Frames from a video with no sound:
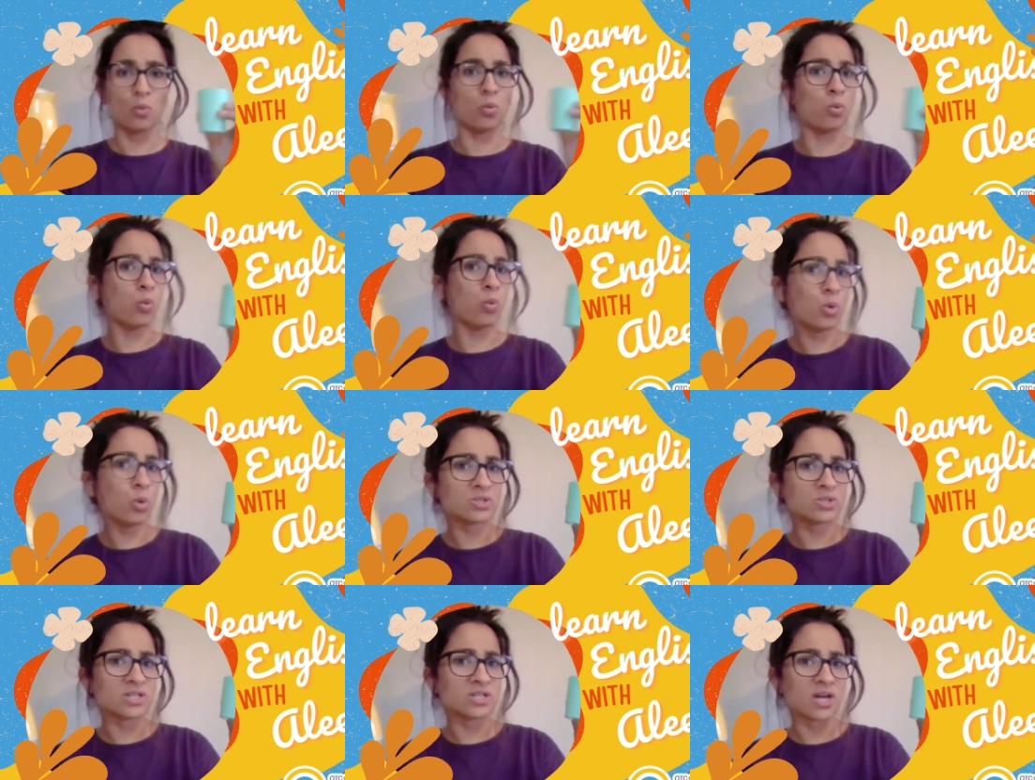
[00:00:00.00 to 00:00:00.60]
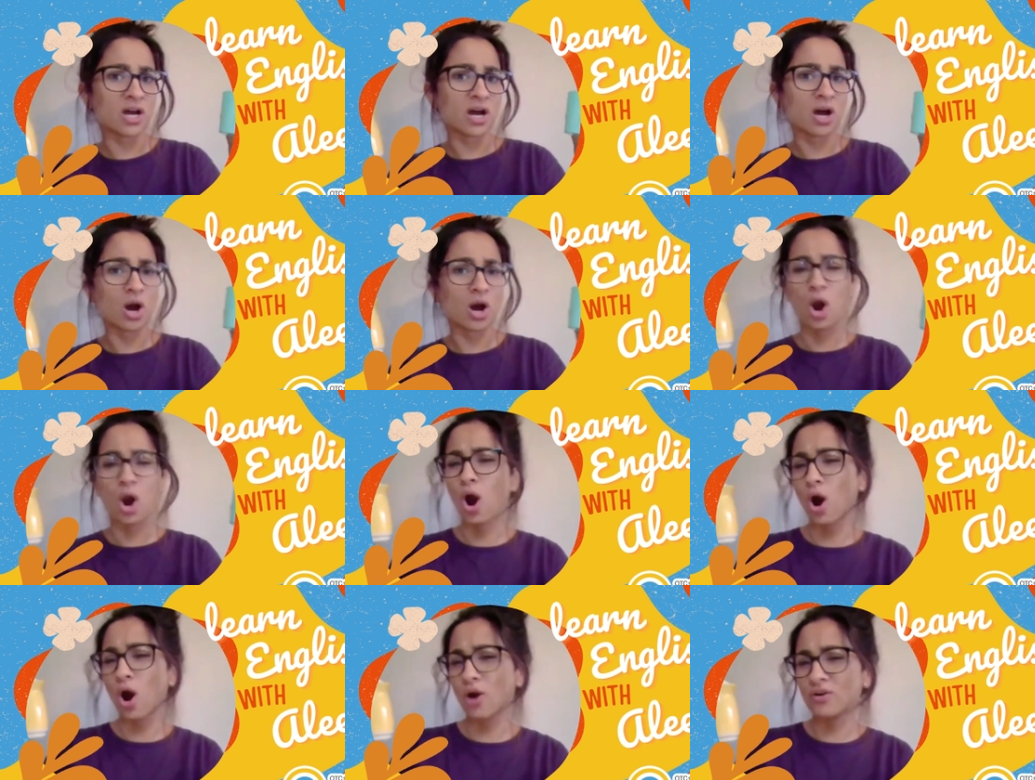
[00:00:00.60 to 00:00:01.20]
water,
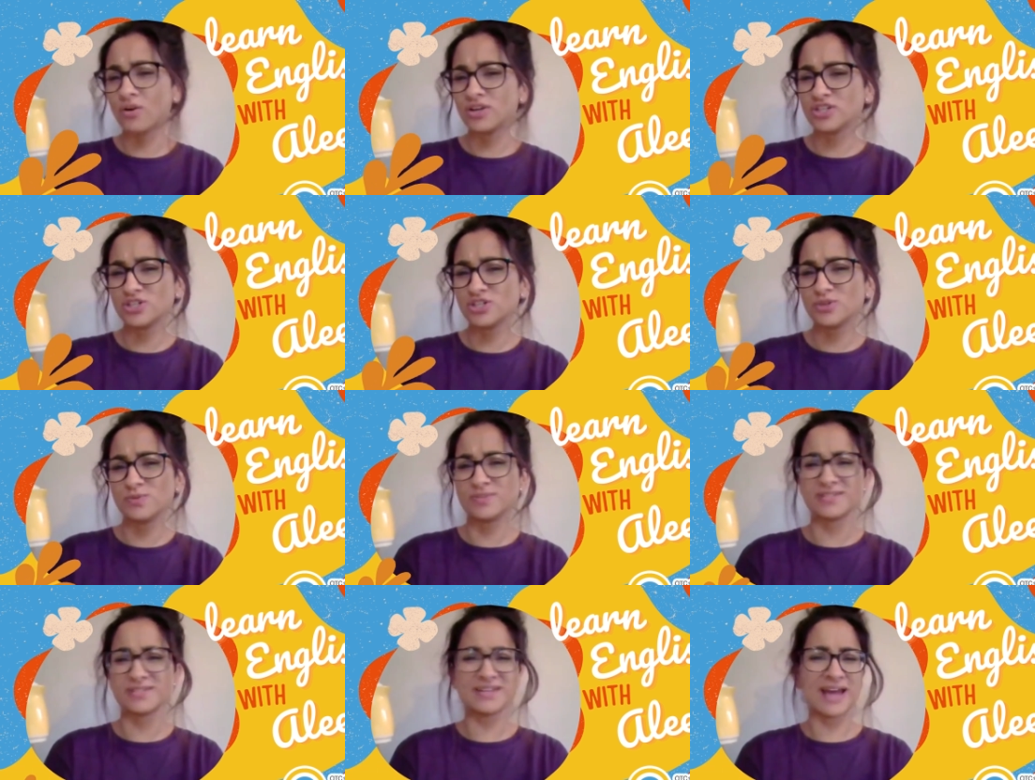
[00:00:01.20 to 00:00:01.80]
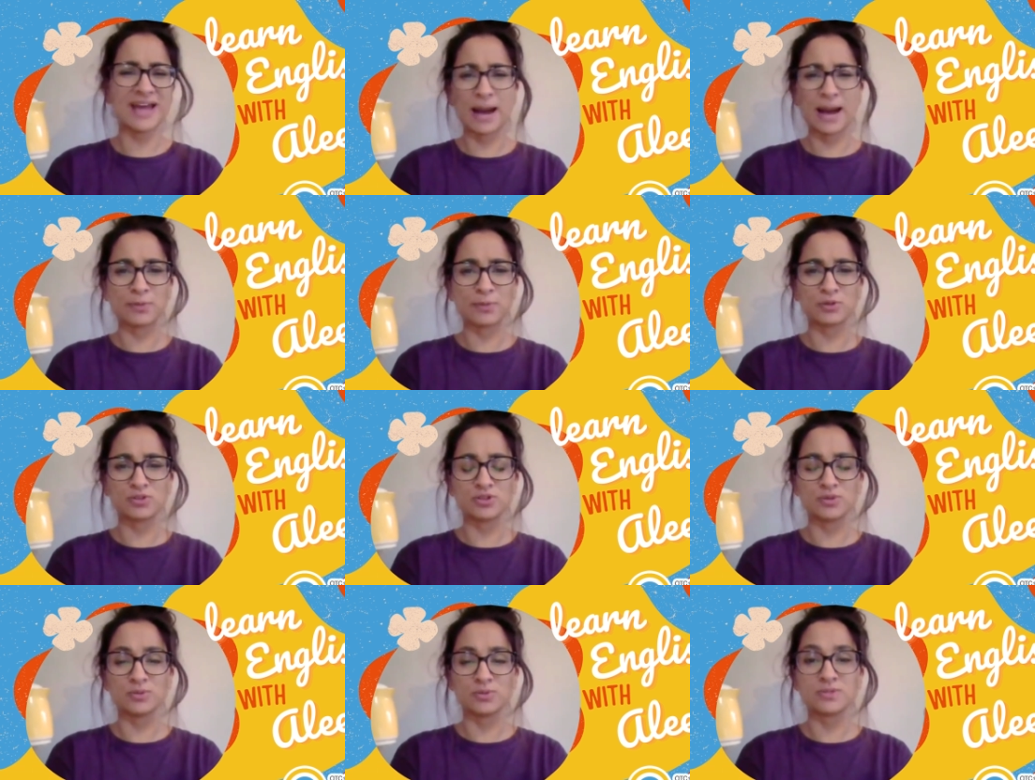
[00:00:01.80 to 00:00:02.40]
orange juice and apple
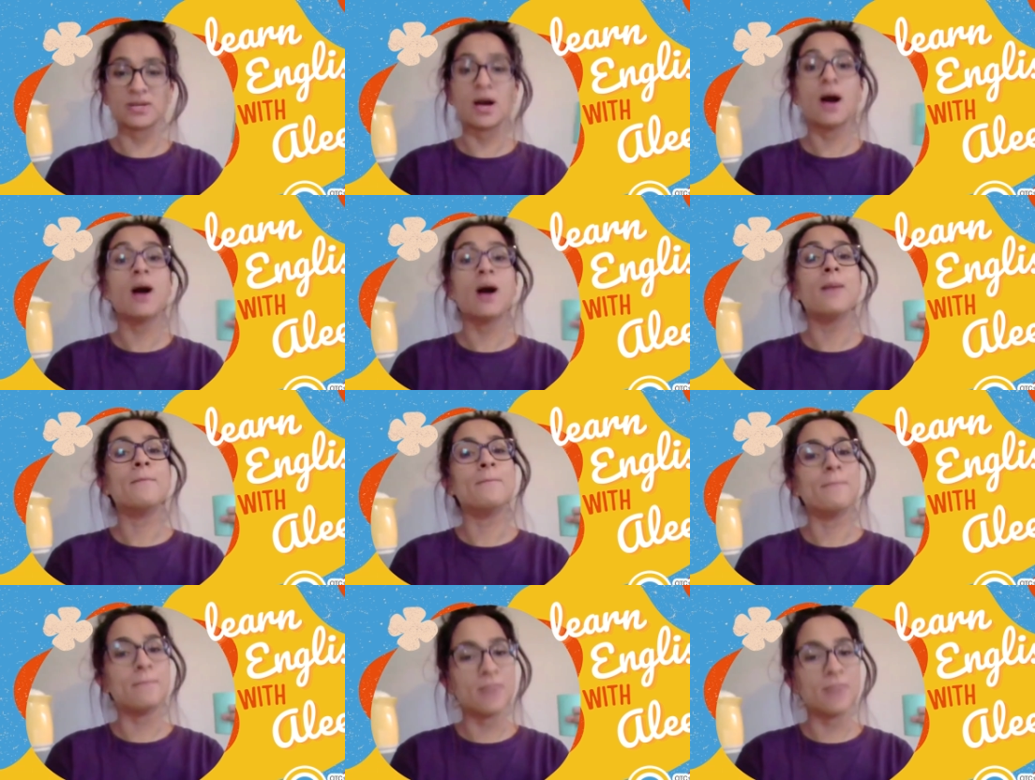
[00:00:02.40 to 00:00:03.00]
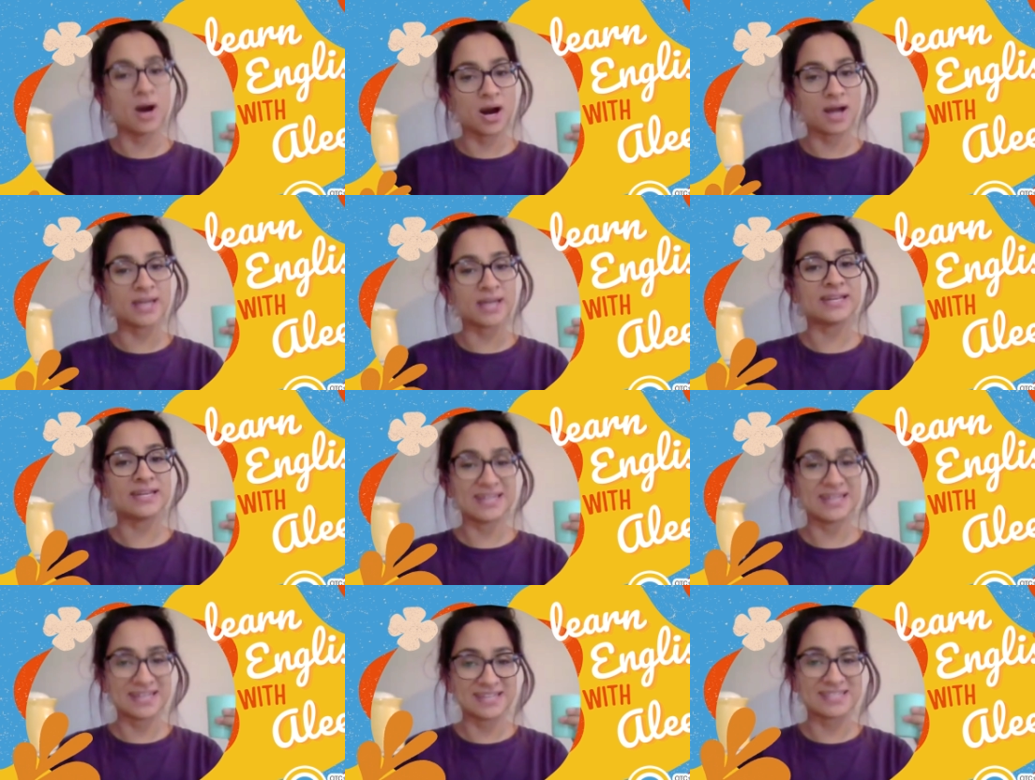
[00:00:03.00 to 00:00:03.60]
juice,
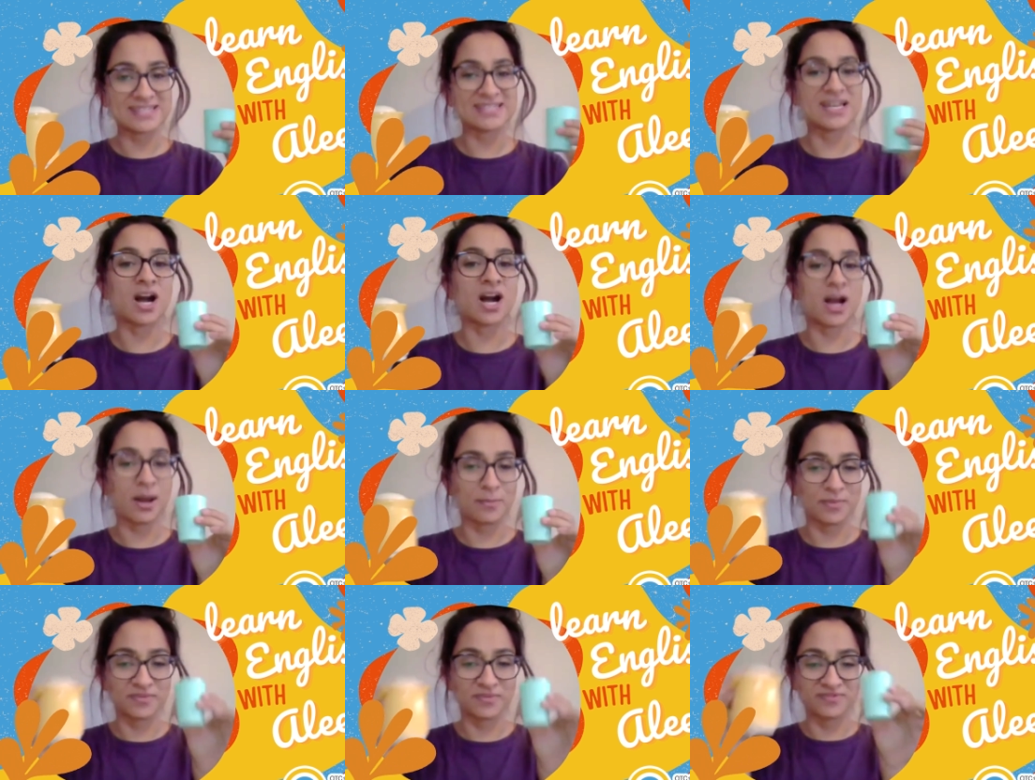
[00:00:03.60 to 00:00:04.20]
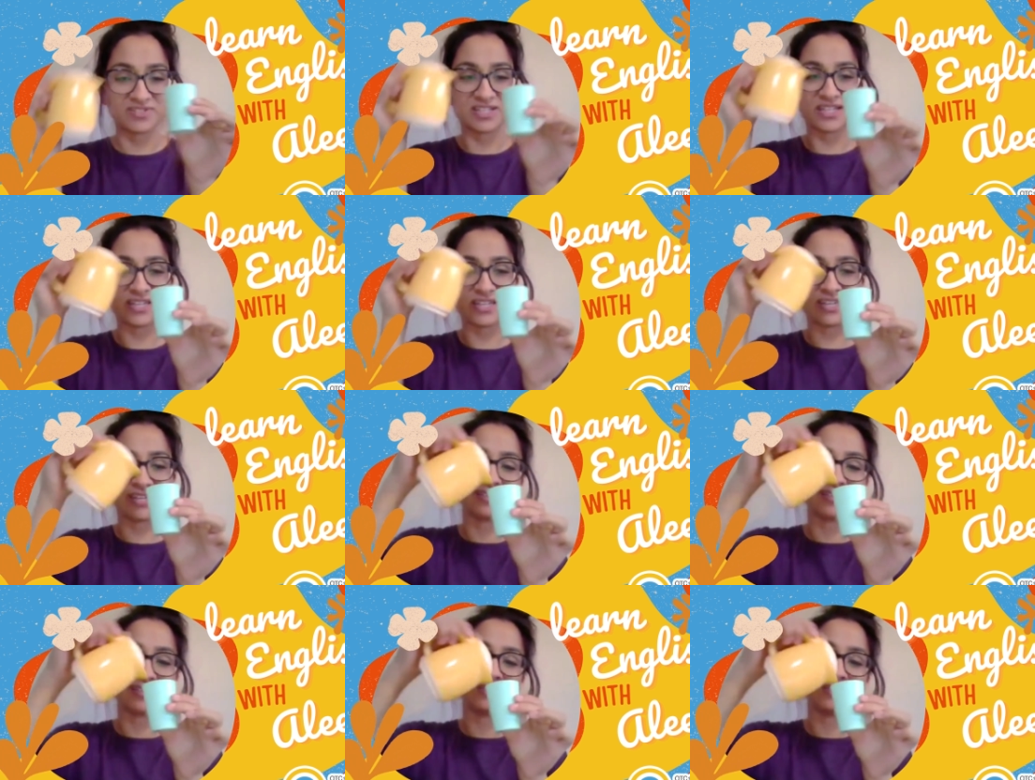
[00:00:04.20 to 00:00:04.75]
mine is a cup of tea.